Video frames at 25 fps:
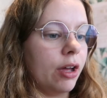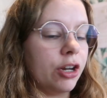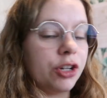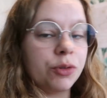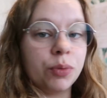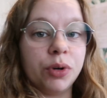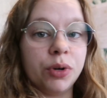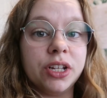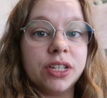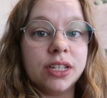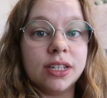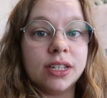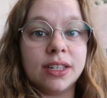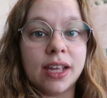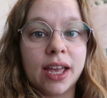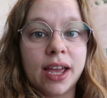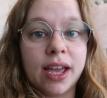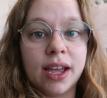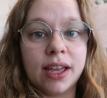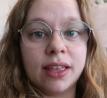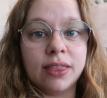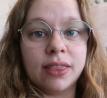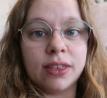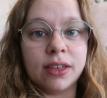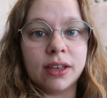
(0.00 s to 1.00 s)
I just wanted to
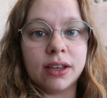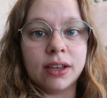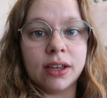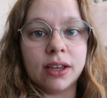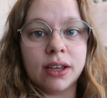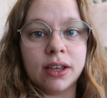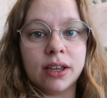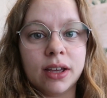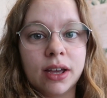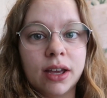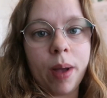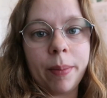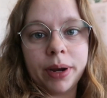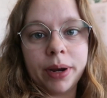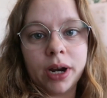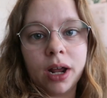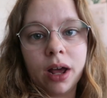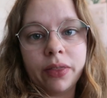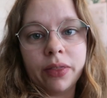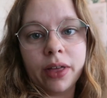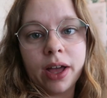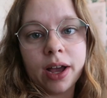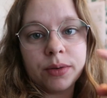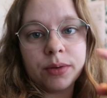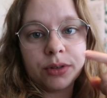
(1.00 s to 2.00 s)
say the
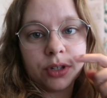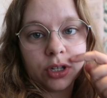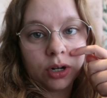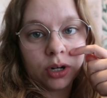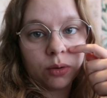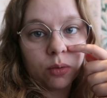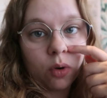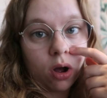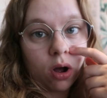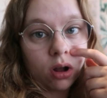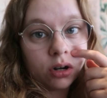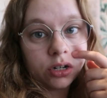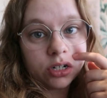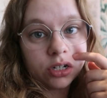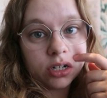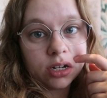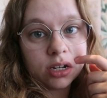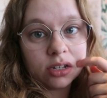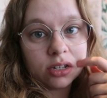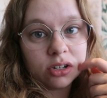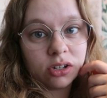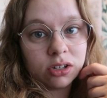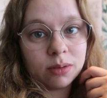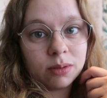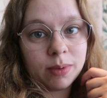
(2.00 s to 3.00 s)
webinar that I was gonna watch
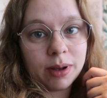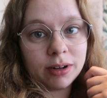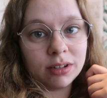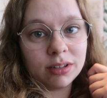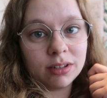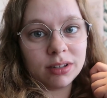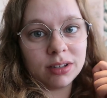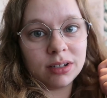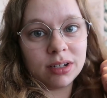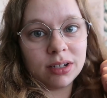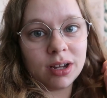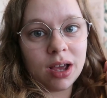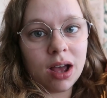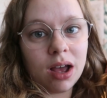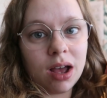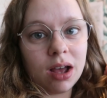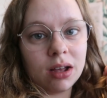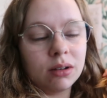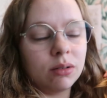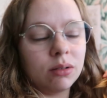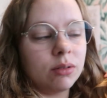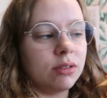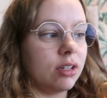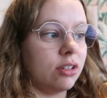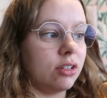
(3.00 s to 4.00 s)
is just about to
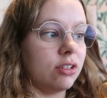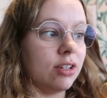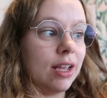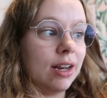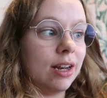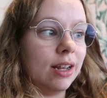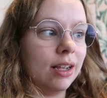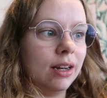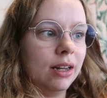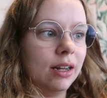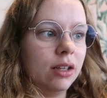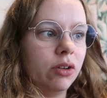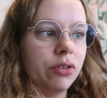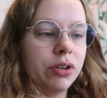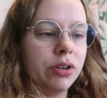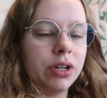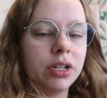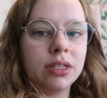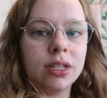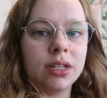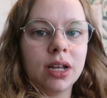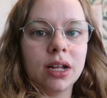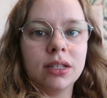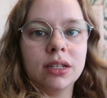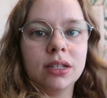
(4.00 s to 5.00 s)
start. Looks like technically
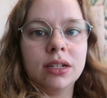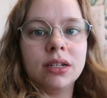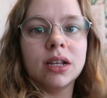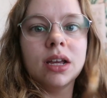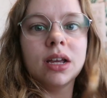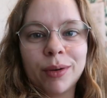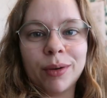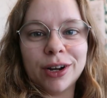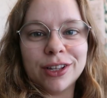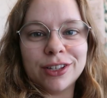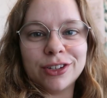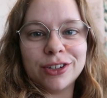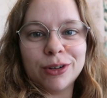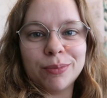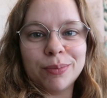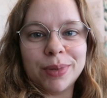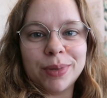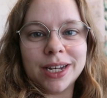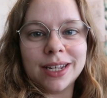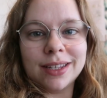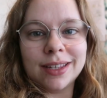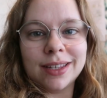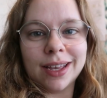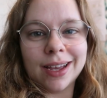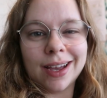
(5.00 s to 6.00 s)
already started, but I wanted to
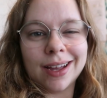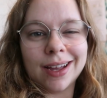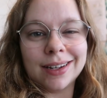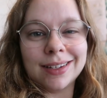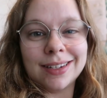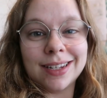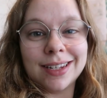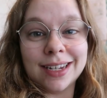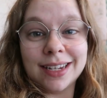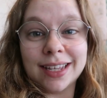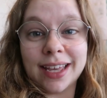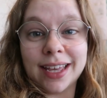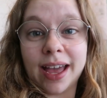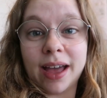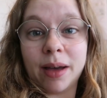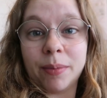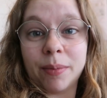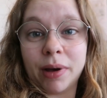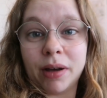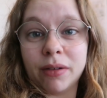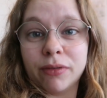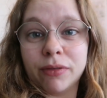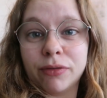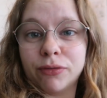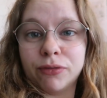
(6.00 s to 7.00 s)
jump in and say I did get
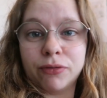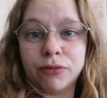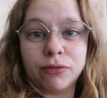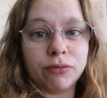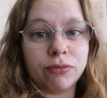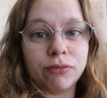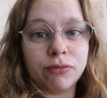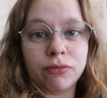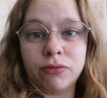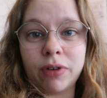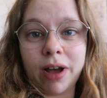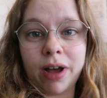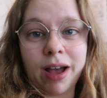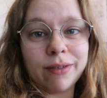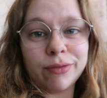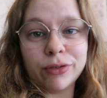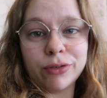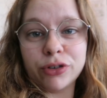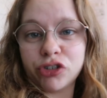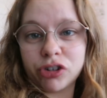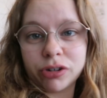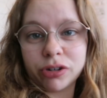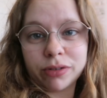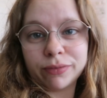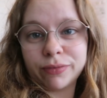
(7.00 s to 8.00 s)
about
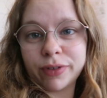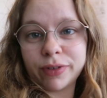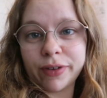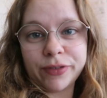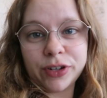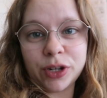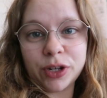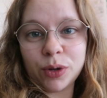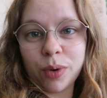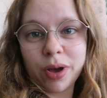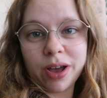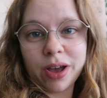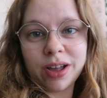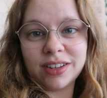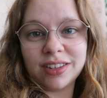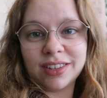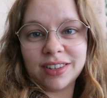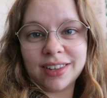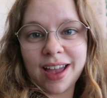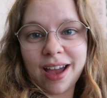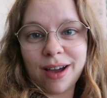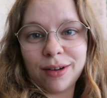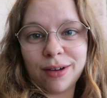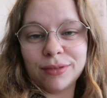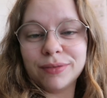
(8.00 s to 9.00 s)
550
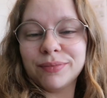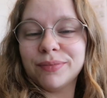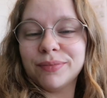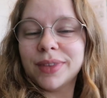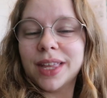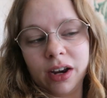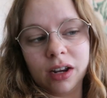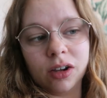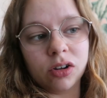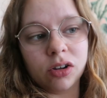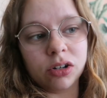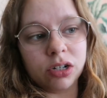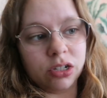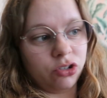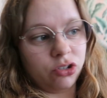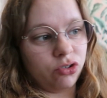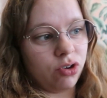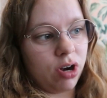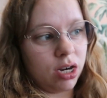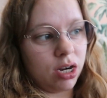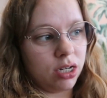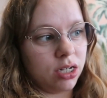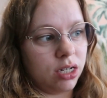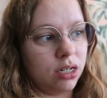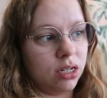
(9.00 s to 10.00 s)
words down and then I got
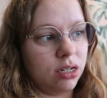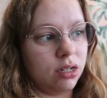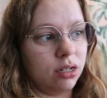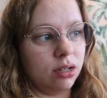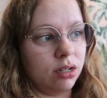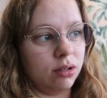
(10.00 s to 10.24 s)
distracted.